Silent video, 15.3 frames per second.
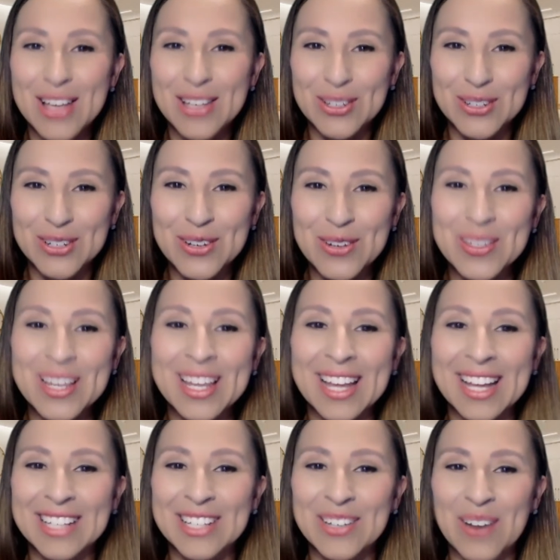So she goes
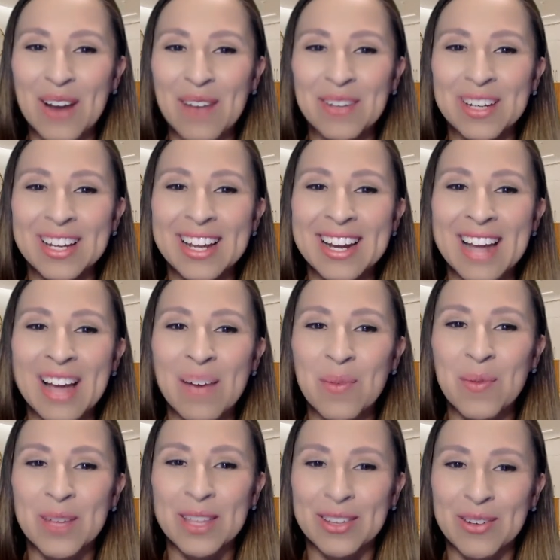against gravity and not
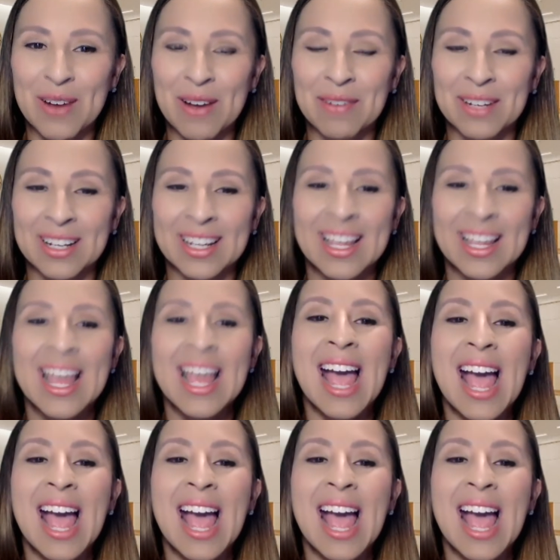with gravity.